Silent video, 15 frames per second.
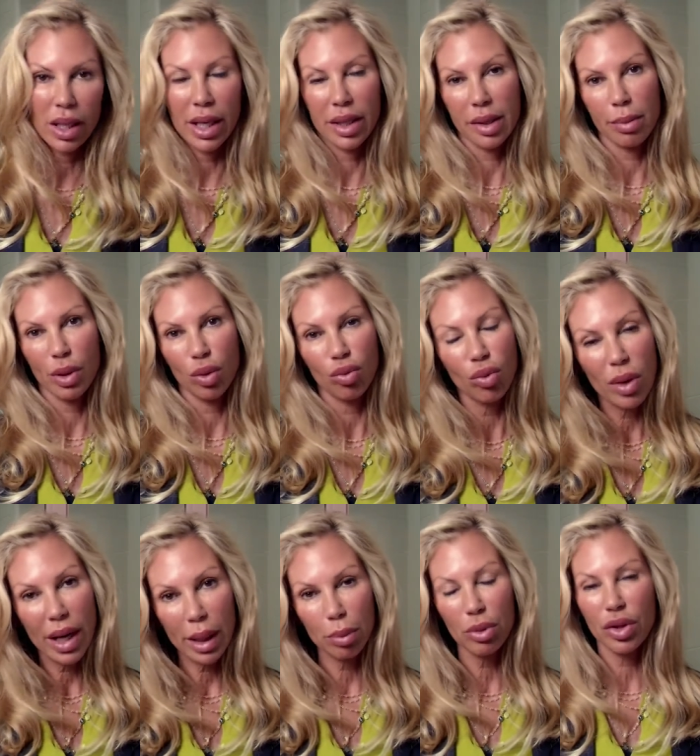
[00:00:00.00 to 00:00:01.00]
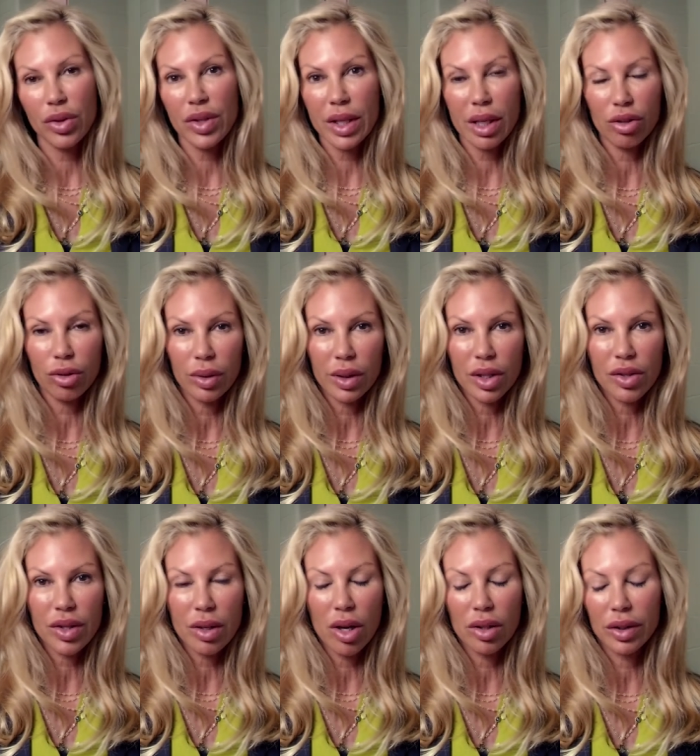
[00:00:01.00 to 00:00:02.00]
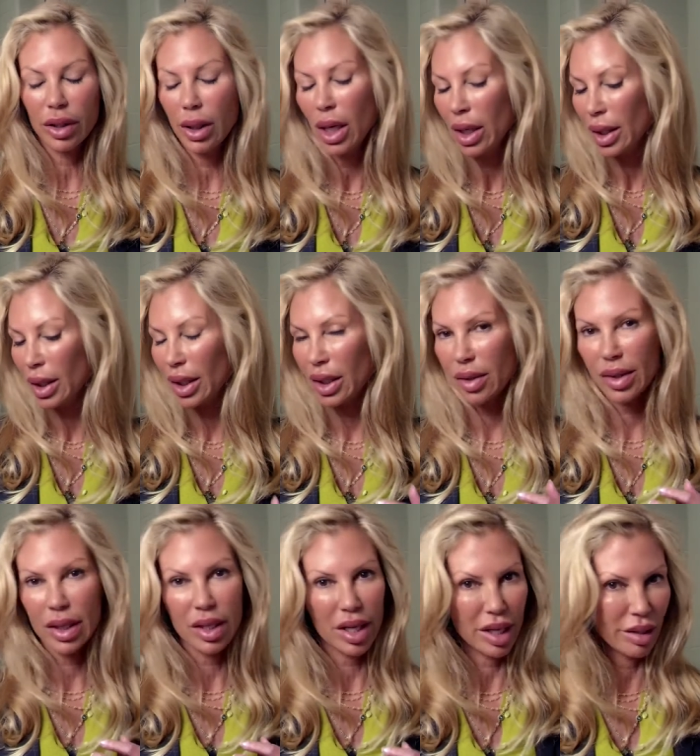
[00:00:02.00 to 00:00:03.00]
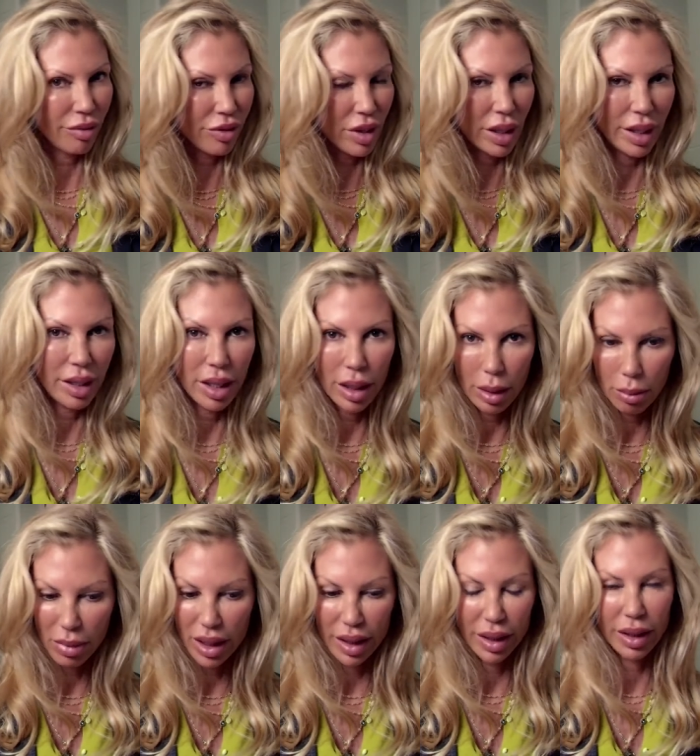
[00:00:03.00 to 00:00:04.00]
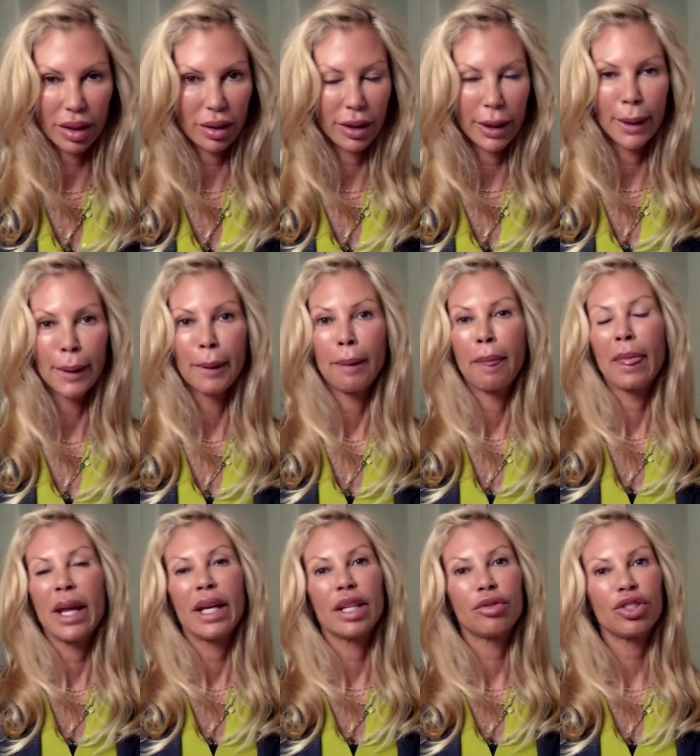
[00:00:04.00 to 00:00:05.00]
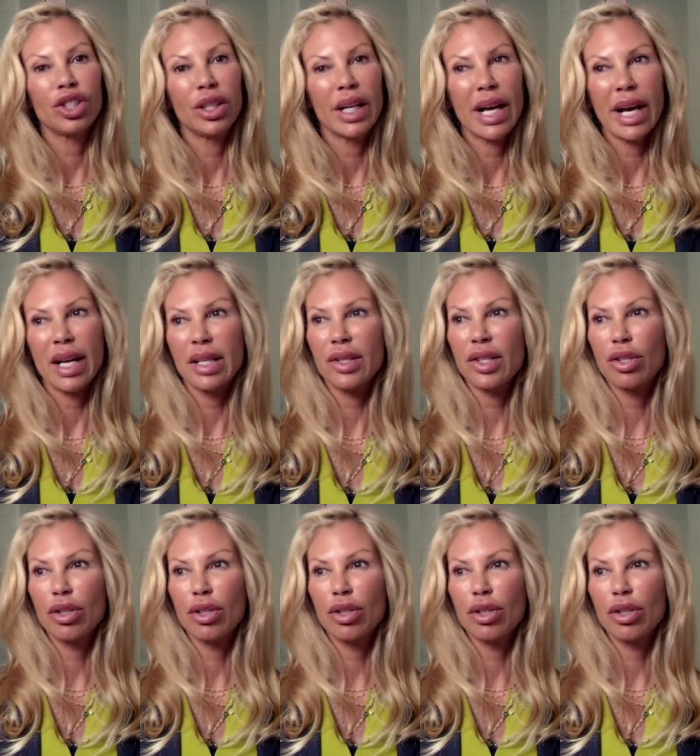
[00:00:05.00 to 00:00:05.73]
has been raped or sexually assaulted, it's identified immediately. If she has